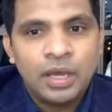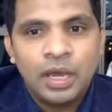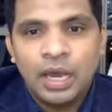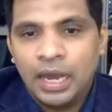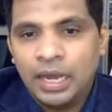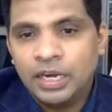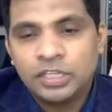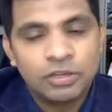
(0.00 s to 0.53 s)

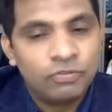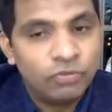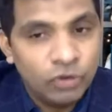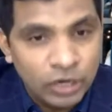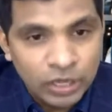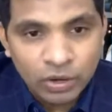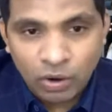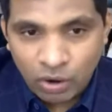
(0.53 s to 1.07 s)
And it's a
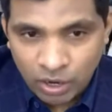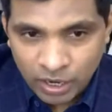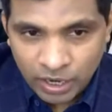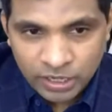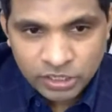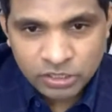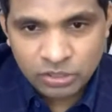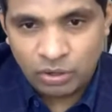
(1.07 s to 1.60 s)
fully on
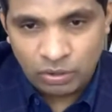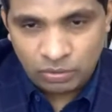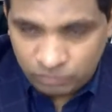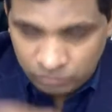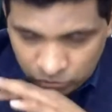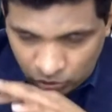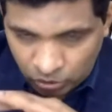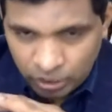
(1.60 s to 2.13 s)

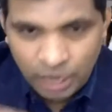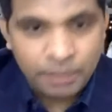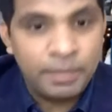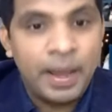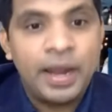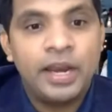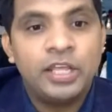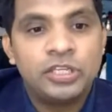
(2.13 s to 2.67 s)
and
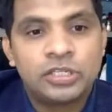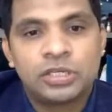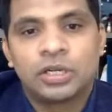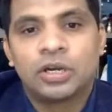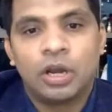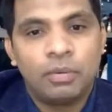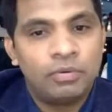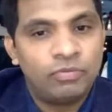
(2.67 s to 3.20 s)
managed
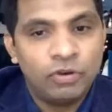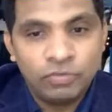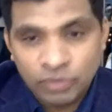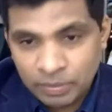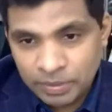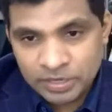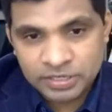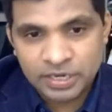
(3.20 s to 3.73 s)
global
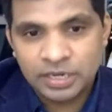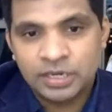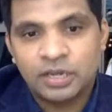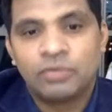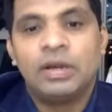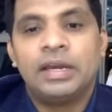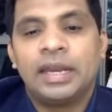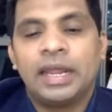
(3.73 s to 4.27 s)
fulfillment center
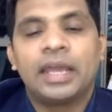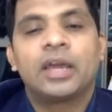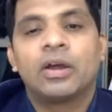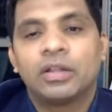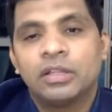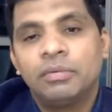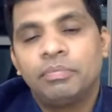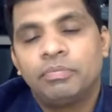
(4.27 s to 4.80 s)
will take care
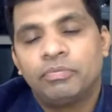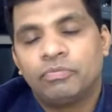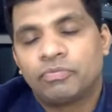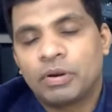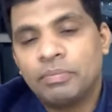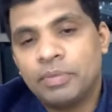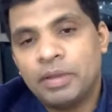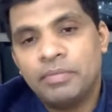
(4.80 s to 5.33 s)
of it.
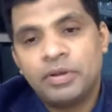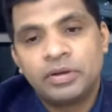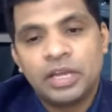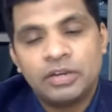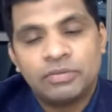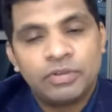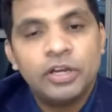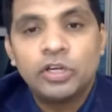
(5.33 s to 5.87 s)
From payment
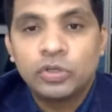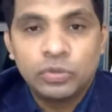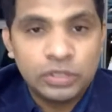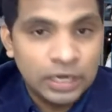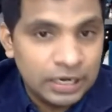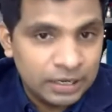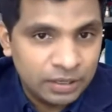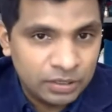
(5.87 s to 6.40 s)
gateway
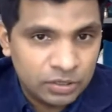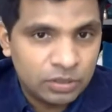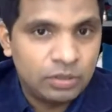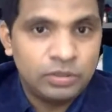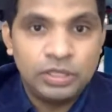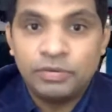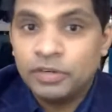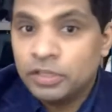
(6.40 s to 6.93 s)

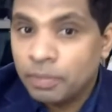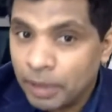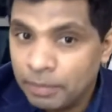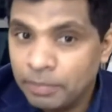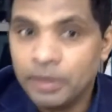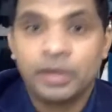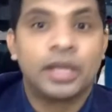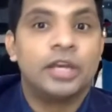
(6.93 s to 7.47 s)
to even the
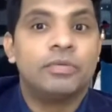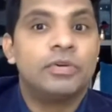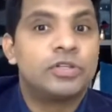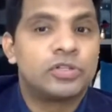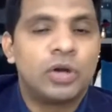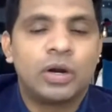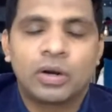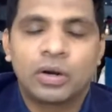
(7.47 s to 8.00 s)
payment gateway
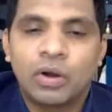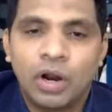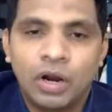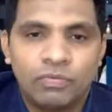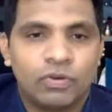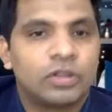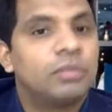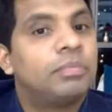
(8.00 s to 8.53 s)
is not
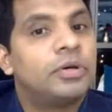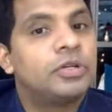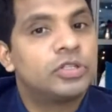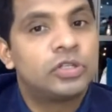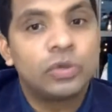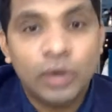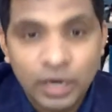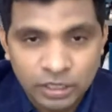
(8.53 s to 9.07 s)
required for the
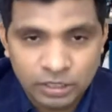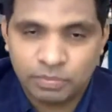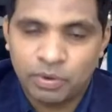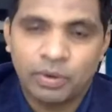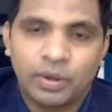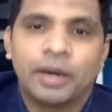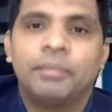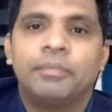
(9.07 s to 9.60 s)
person to run the
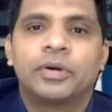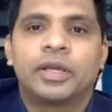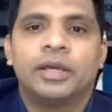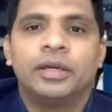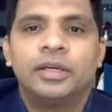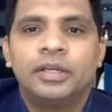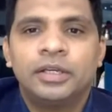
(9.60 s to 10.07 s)
program. Okay.